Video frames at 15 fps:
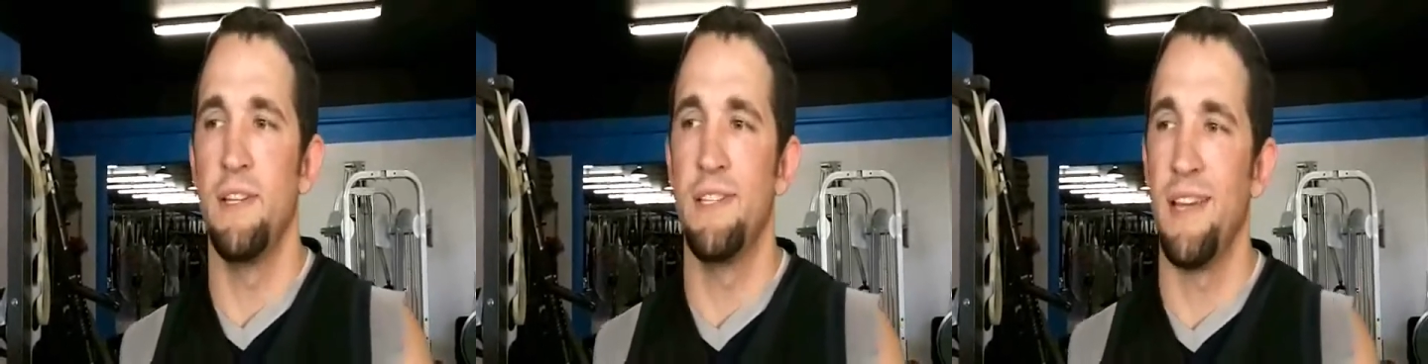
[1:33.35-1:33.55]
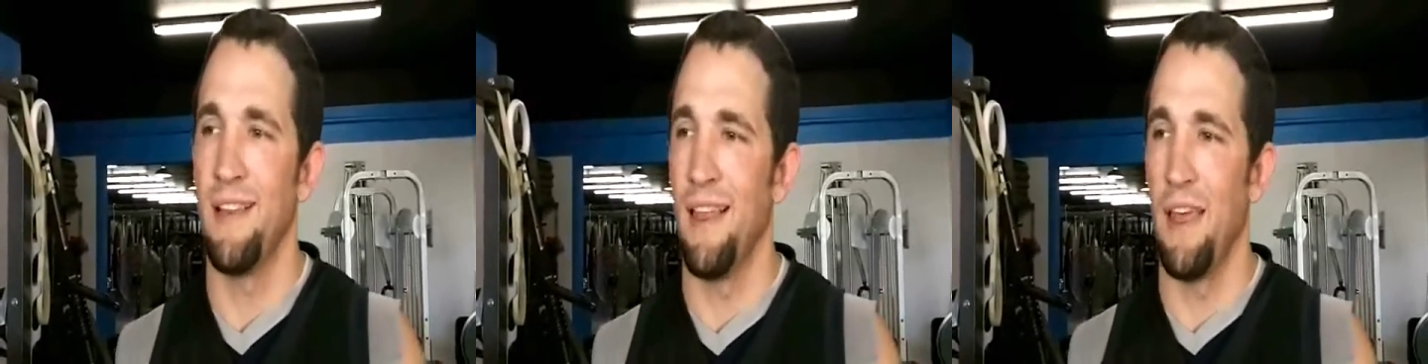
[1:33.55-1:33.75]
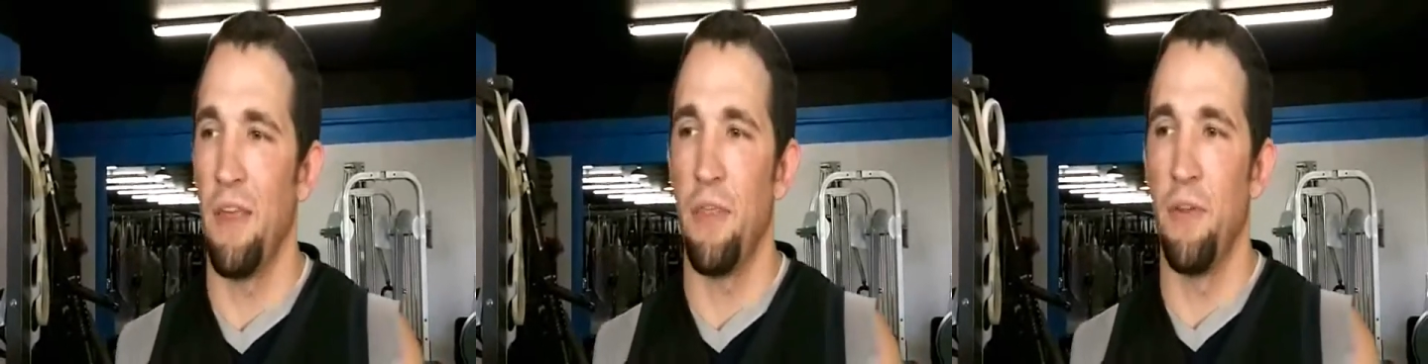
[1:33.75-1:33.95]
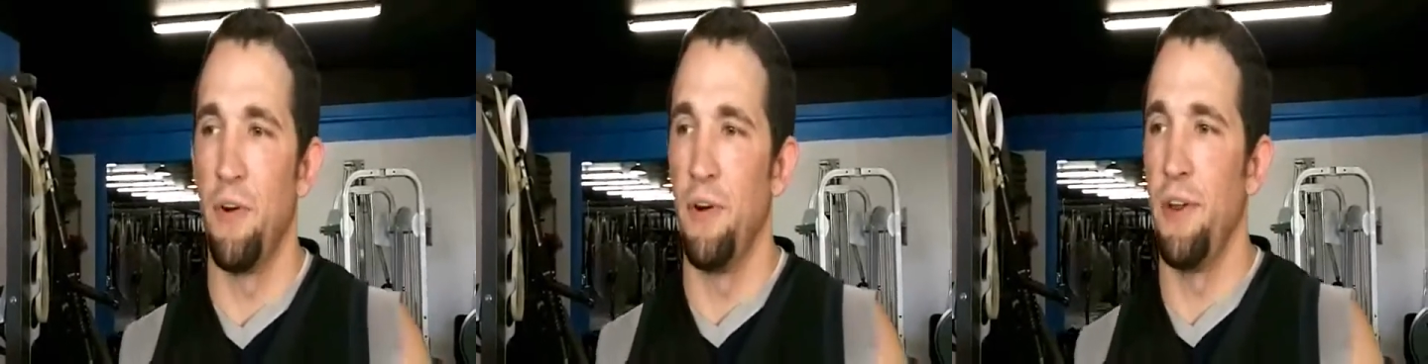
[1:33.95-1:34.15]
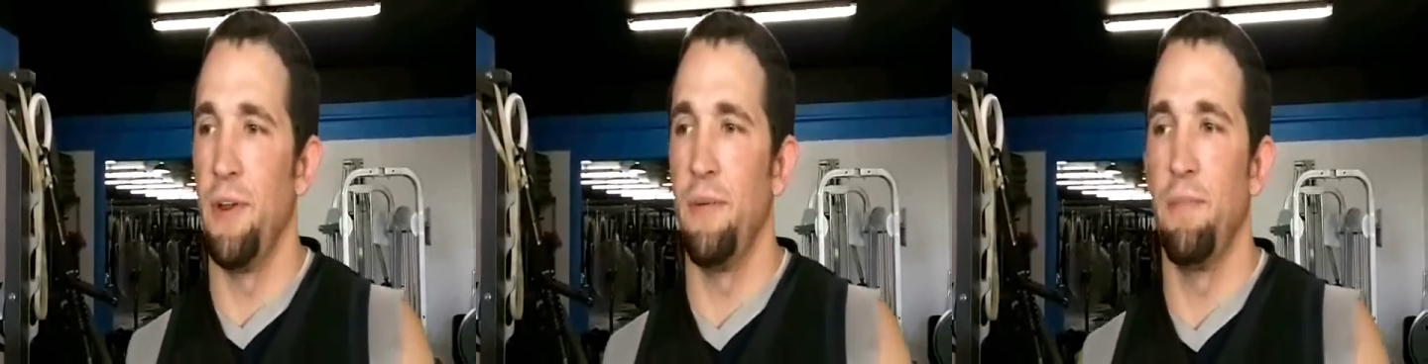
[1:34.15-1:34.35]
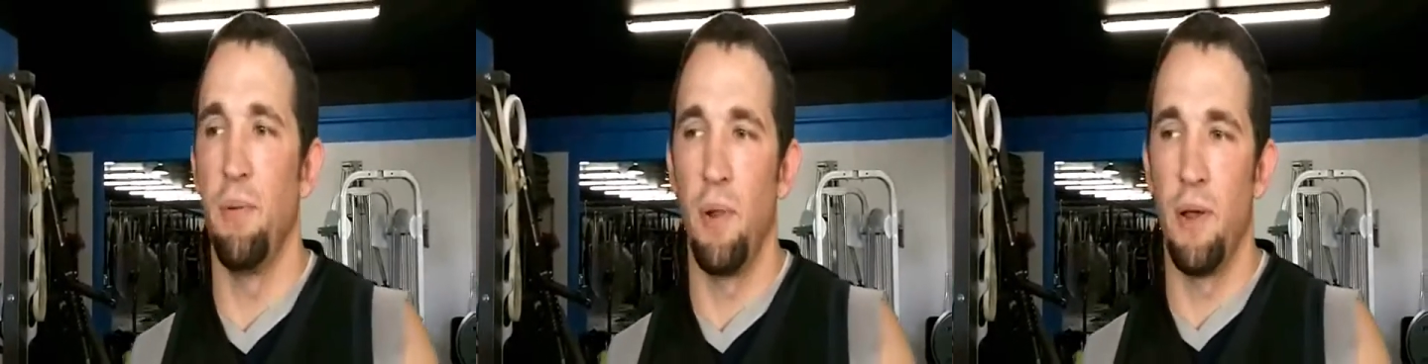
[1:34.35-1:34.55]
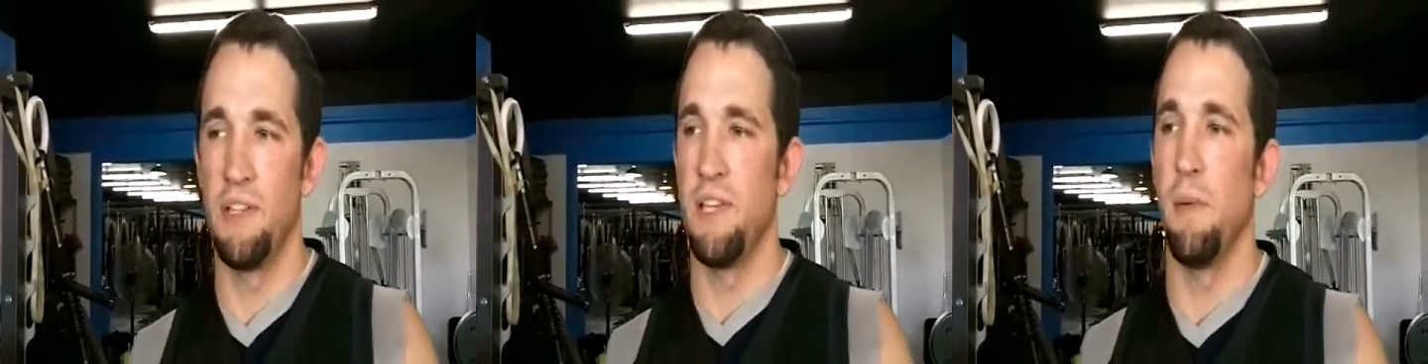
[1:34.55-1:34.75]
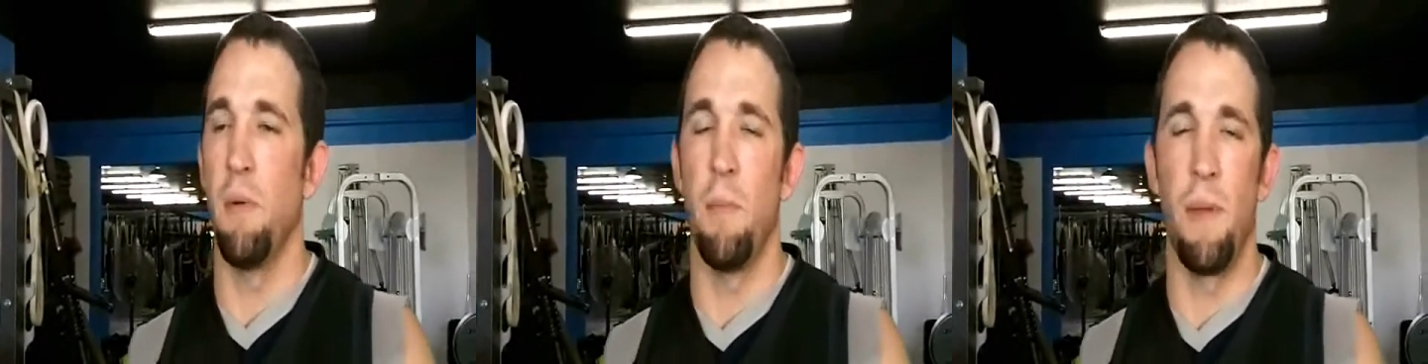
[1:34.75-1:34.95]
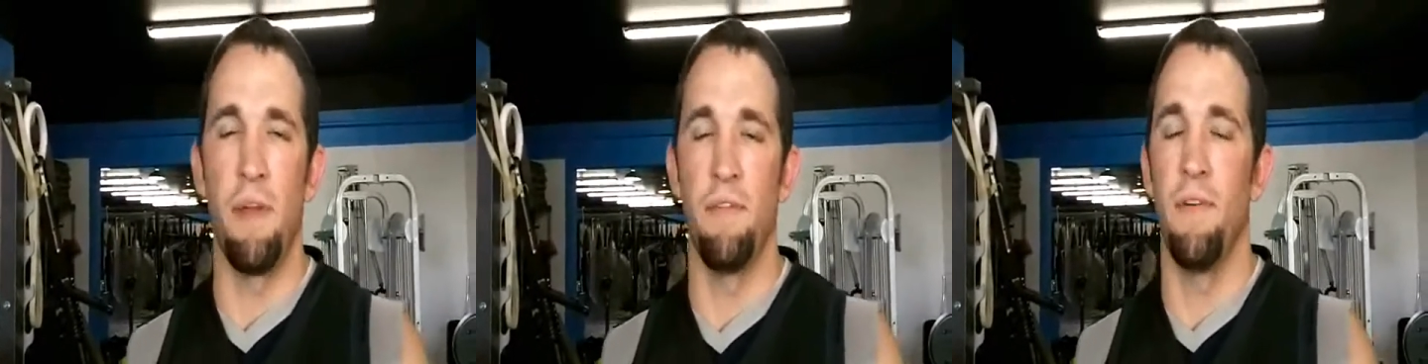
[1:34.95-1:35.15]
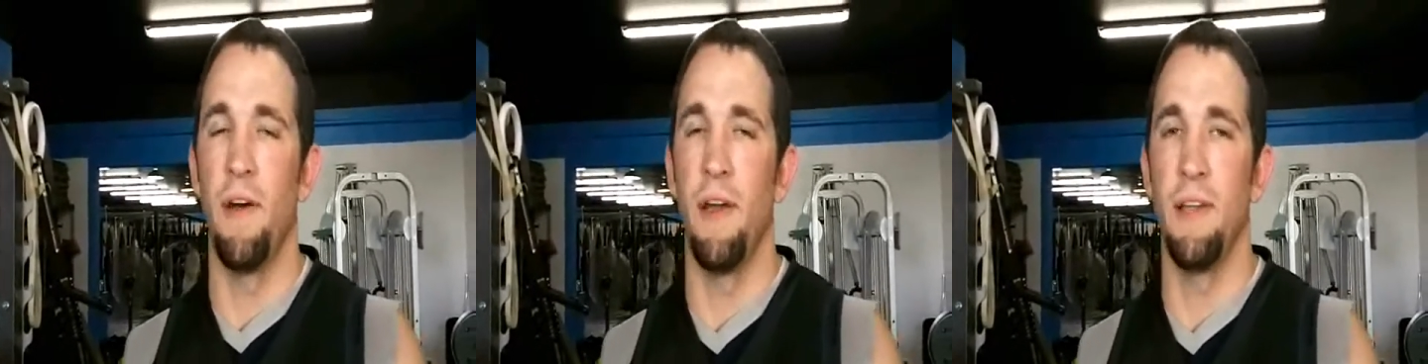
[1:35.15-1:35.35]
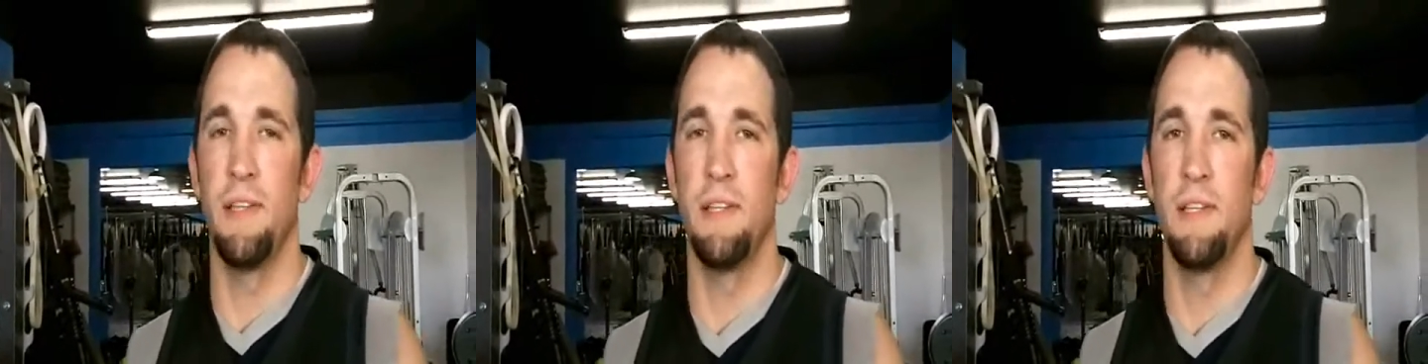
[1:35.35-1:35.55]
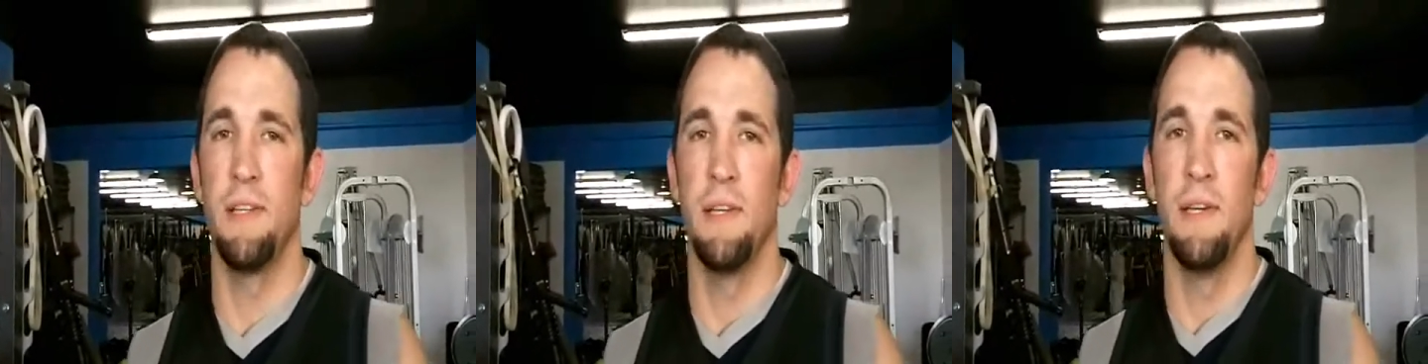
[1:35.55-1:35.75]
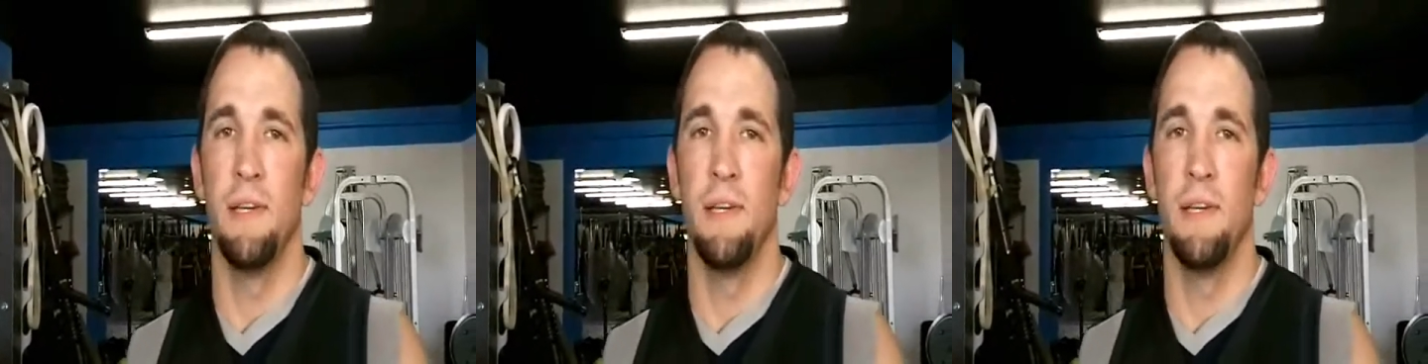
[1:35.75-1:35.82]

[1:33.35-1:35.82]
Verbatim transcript: he's had like 30 plus MMA fights.